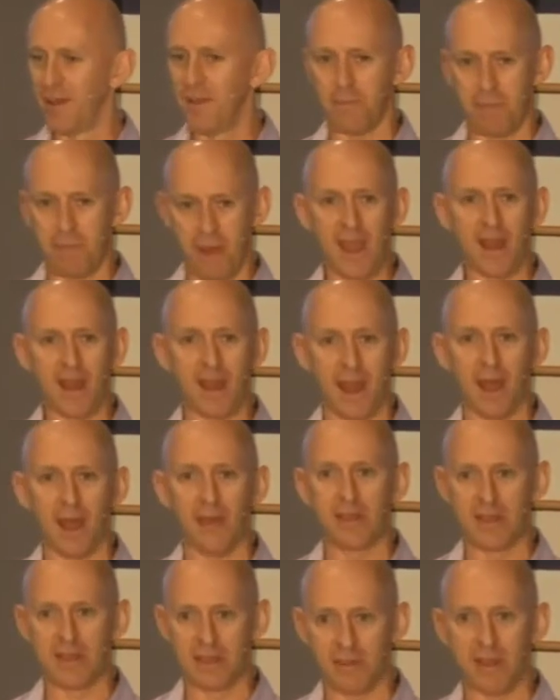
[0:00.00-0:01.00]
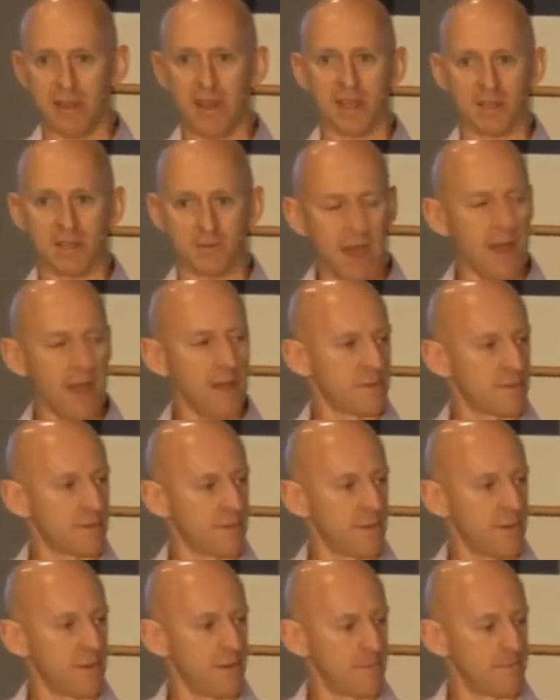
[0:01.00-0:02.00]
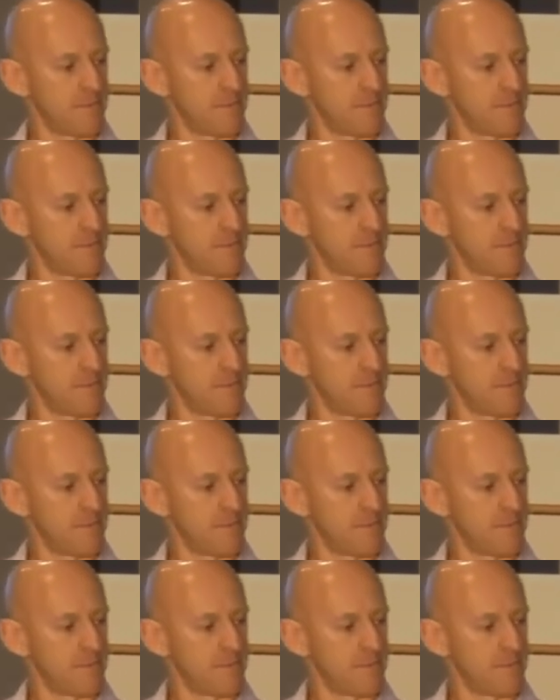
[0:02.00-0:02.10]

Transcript: They pay now, you deliver it next month.